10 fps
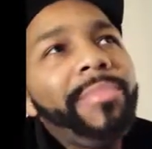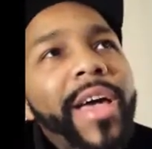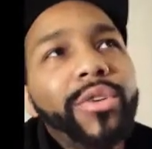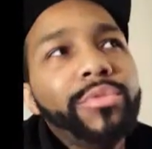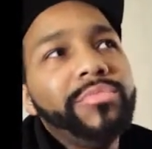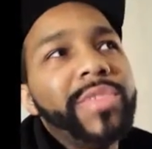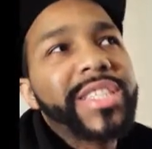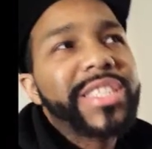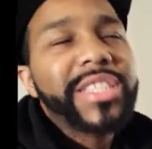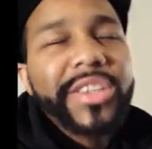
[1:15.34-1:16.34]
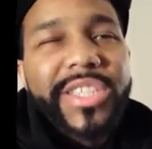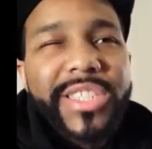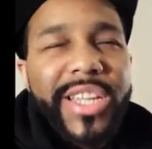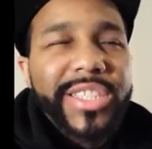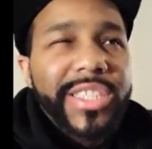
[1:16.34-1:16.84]
I'm not going to necessarily
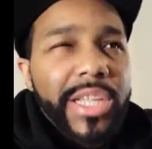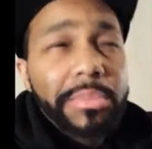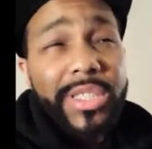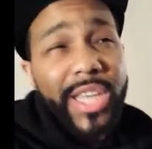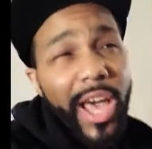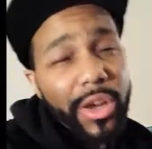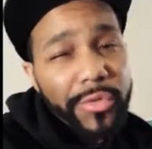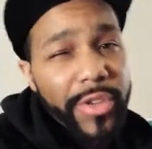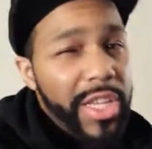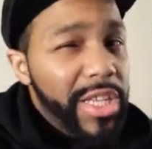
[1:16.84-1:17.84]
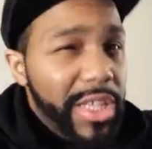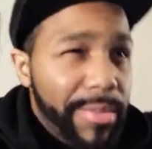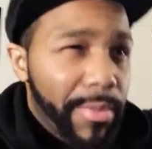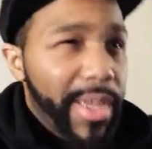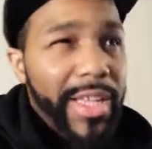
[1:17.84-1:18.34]
say the
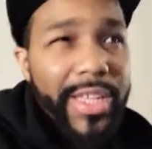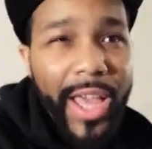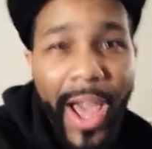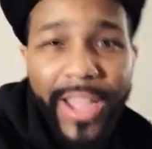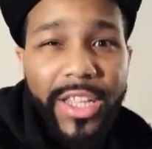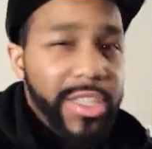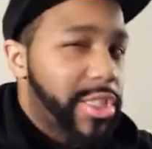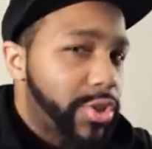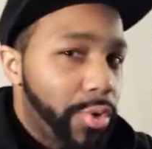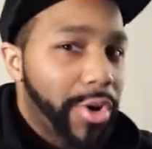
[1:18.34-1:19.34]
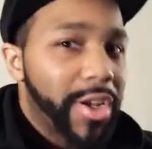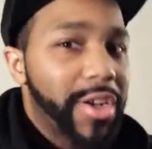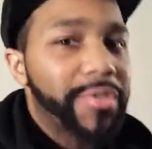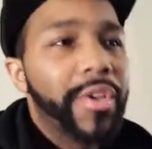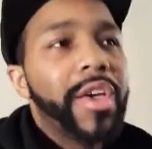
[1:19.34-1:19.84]
cinematography, but kind of, sort
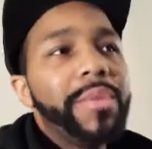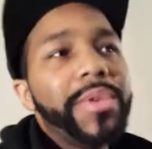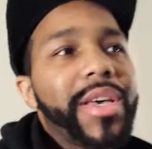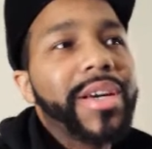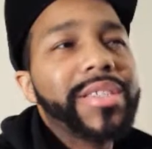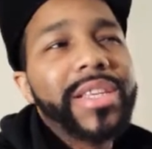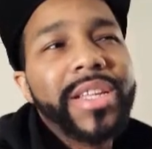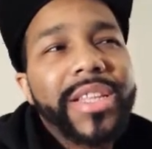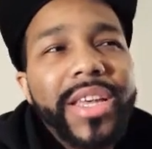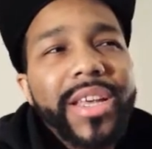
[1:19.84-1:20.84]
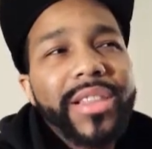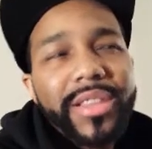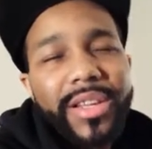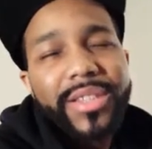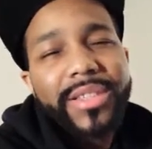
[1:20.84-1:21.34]
of, because it did
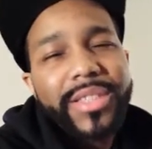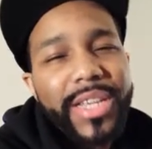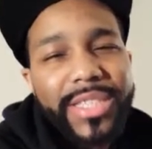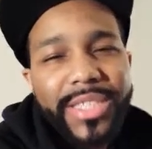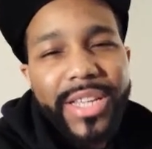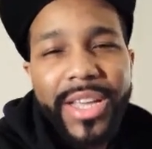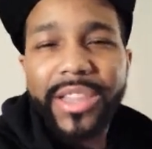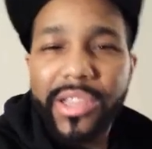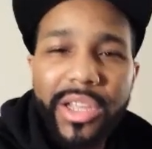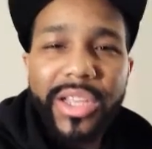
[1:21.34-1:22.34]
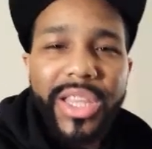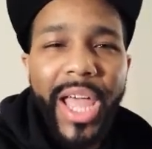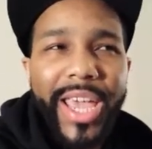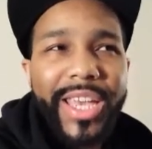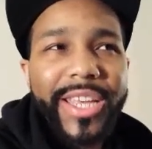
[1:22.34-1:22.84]
look decent. It looked
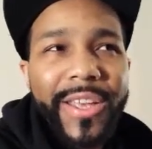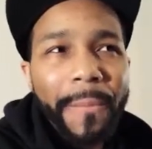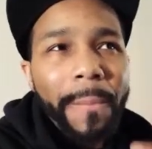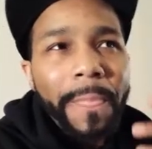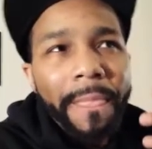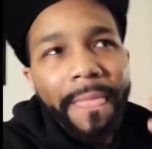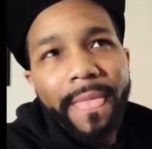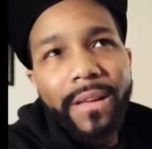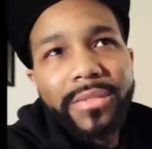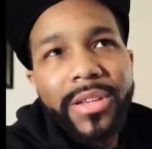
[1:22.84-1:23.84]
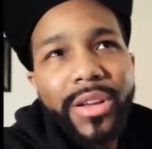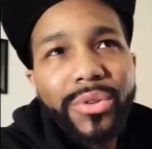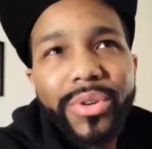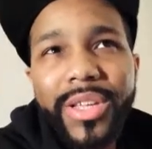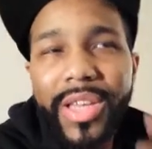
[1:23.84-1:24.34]
like you
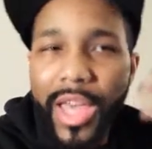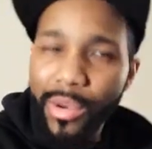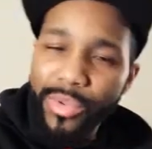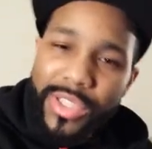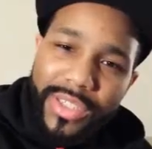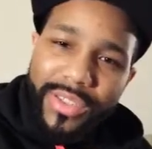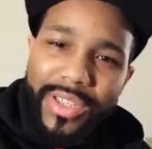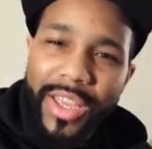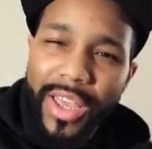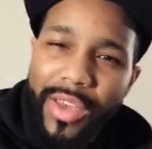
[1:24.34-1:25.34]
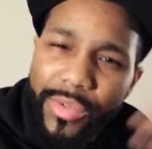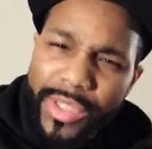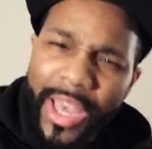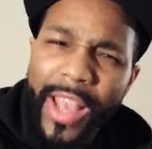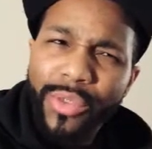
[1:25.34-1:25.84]
know, it, it was it, it,
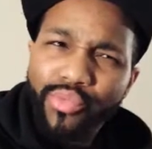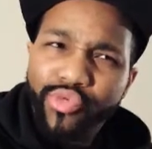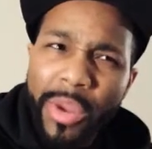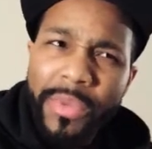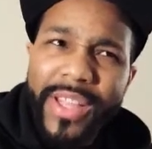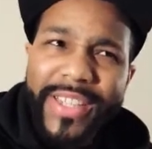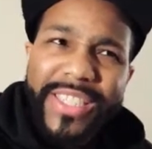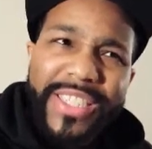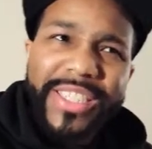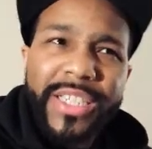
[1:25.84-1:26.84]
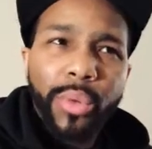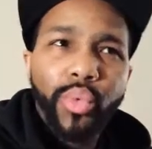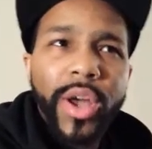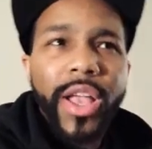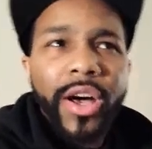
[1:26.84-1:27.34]
was kind of reminiscent
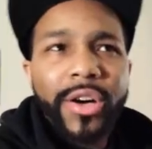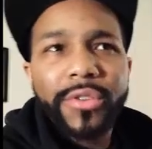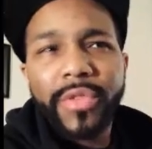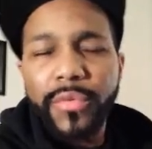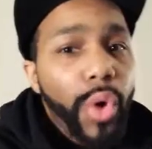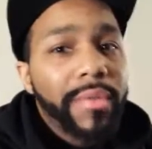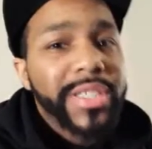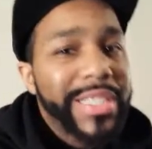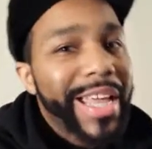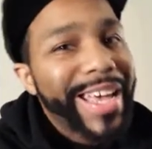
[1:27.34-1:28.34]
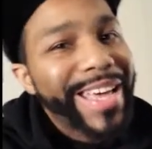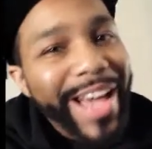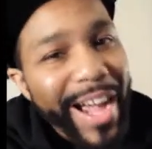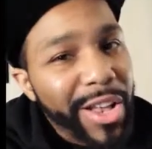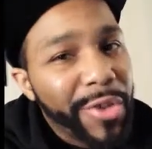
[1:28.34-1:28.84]
somewhat of. Have you ever seen that
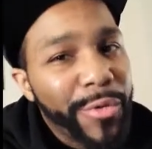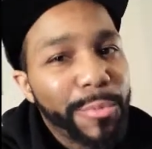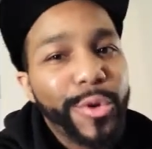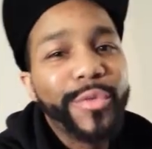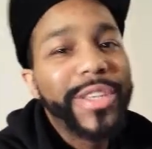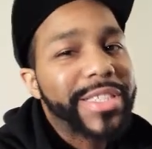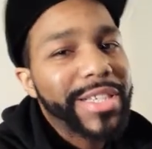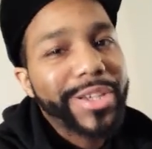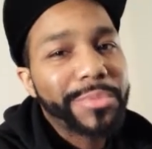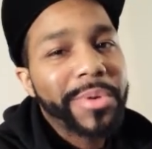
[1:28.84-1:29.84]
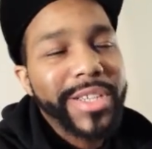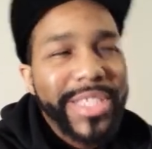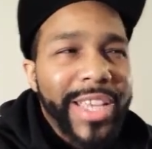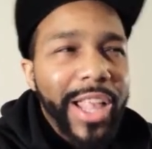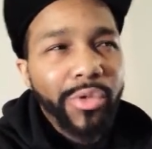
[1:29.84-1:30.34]
god awful movie Sucker
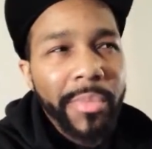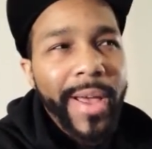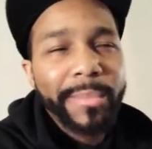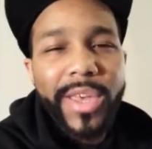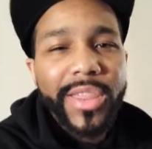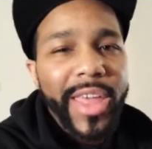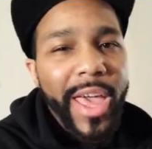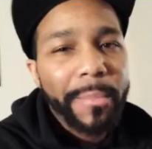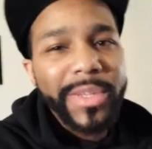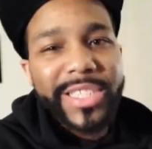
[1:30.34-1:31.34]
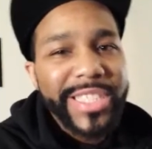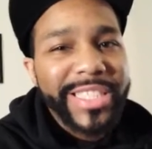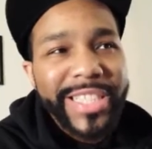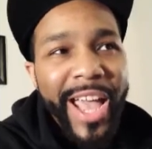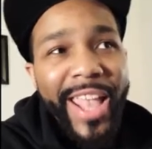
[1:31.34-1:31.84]
Punch? It kind of reminded me of that, but
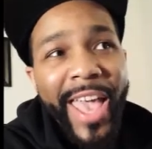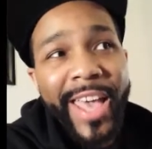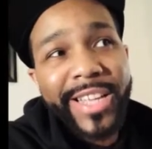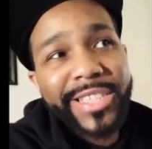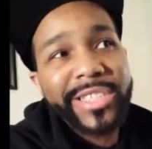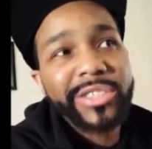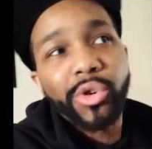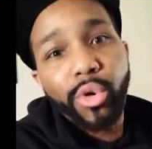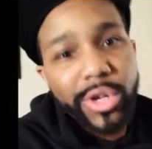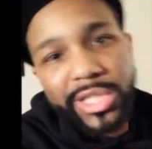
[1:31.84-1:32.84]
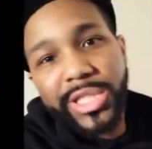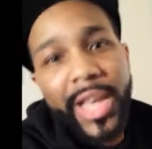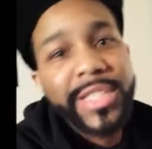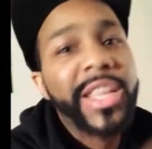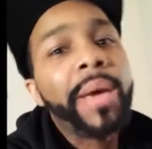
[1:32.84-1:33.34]
just not as
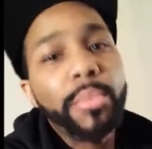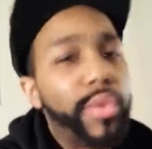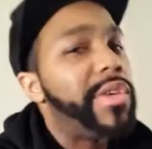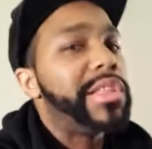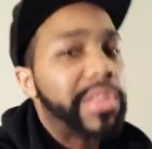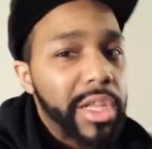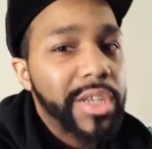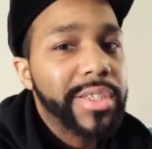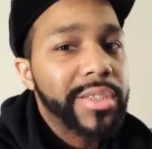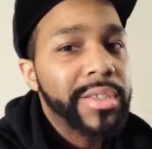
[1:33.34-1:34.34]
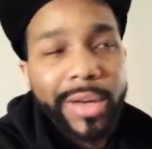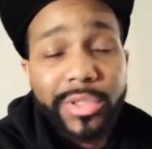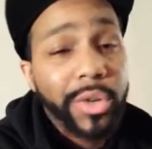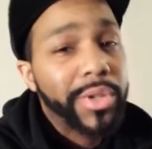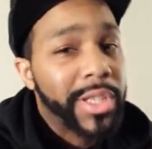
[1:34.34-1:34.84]
gorgeous as that movie looked. And
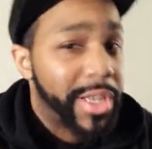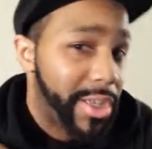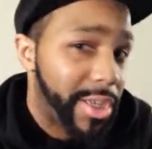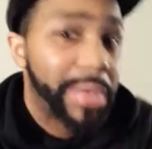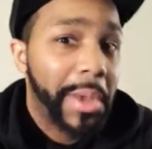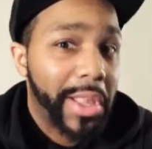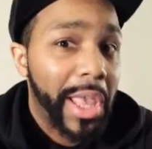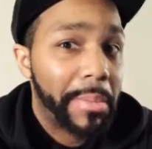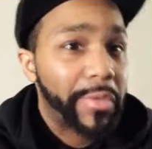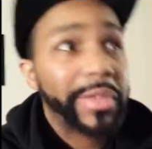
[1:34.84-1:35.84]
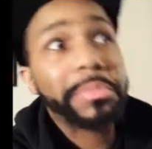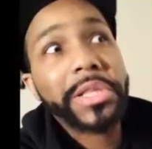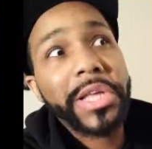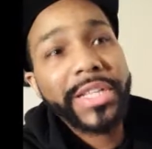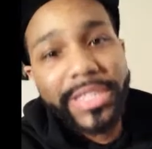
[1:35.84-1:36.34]
that was the only thing good about that movie.
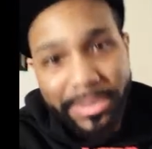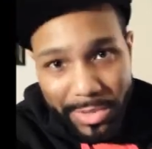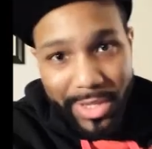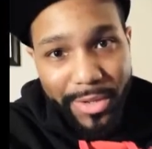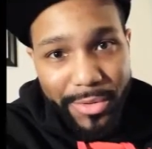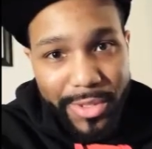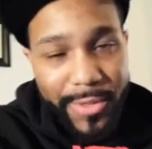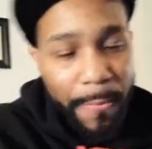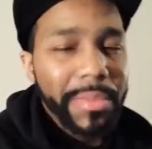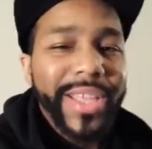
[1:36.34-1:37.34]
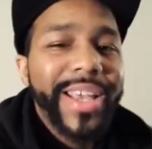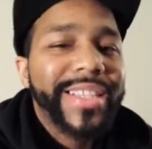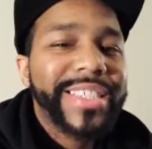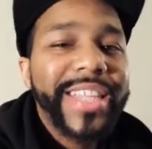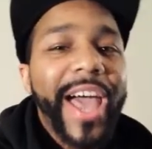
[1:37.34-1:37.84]
But that's something else. But
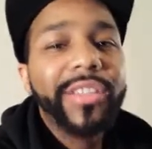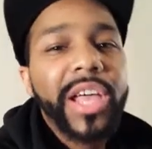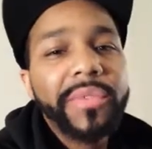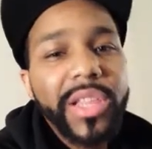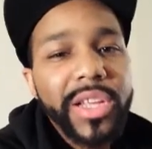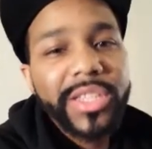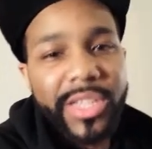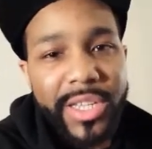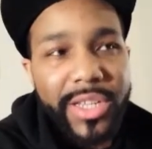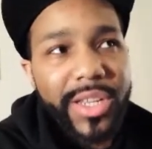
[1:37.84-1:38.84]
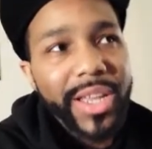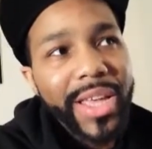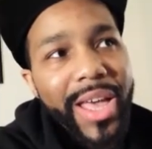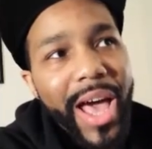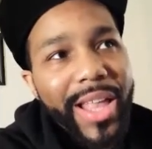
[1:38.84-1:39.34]
yeah, the style of it looked
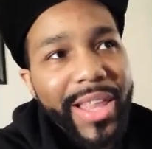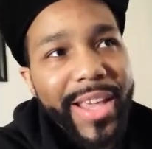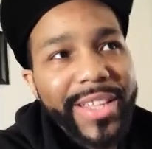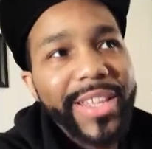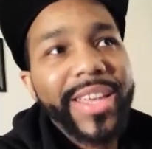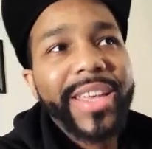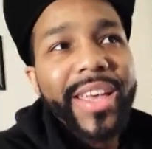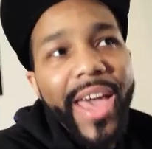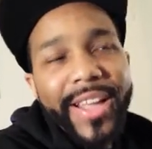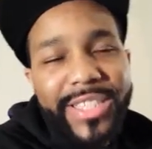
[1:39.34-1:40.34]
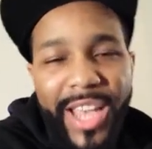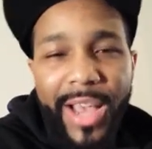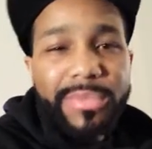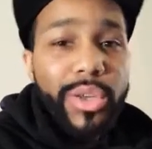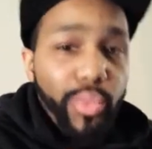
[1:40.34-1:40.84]
good. I liked it. At
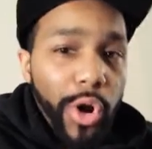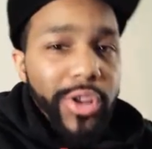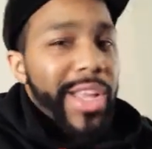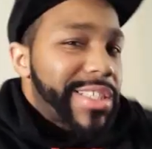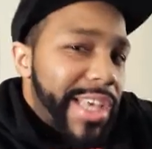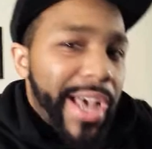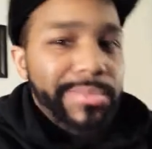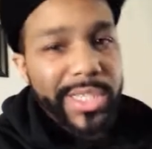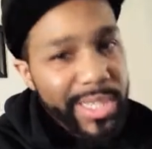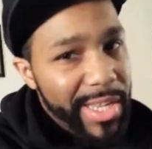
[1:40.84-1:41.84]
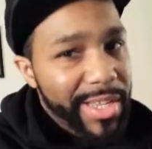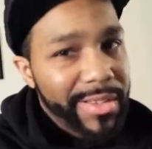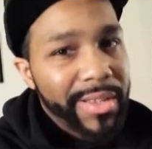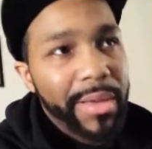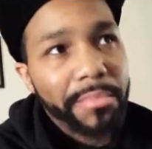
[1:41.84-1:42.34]
times it worked, at times it
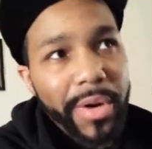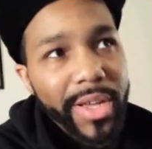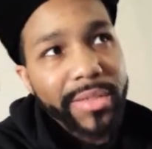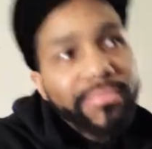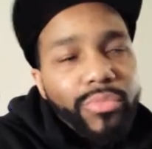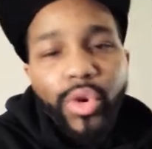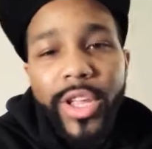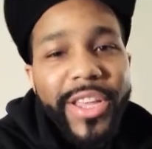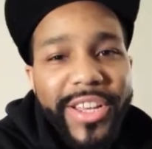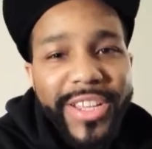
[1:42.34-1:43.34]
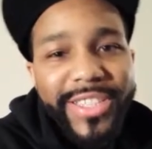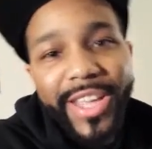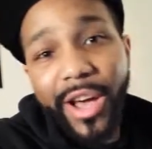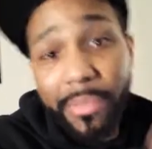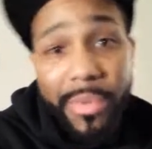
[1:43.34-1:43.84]
didn't. But we're in the
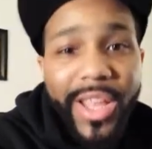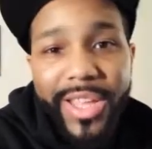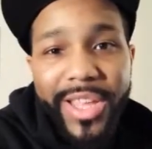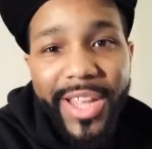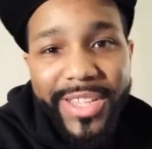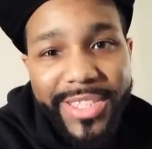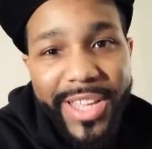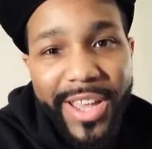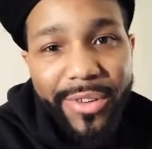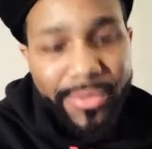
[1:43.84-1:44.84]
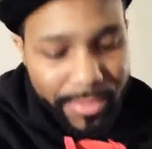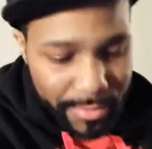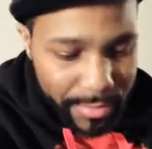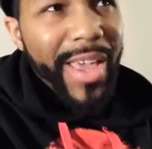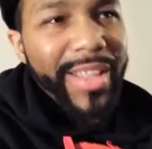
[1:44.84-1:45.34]
goods now, but I did like the style.
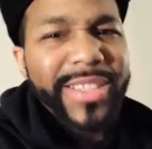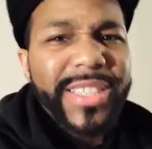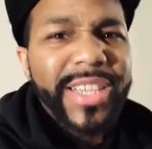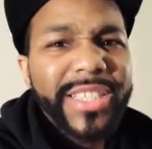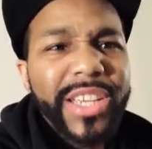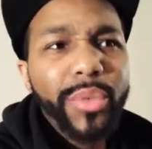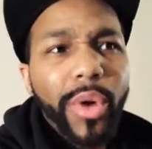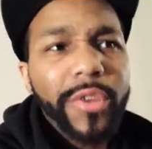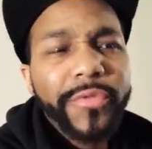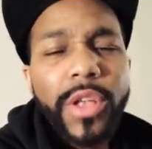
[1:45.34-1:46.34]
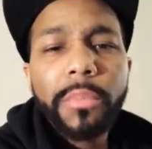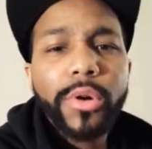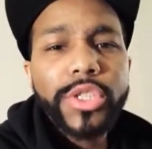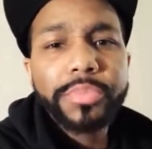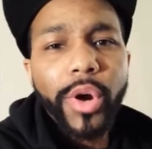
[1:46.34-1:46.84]
And the CG worked for the
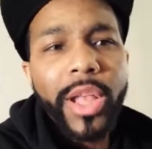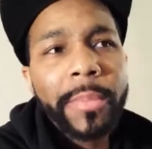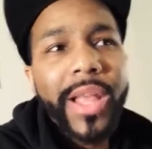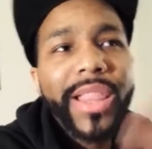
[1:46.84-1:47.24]
most part.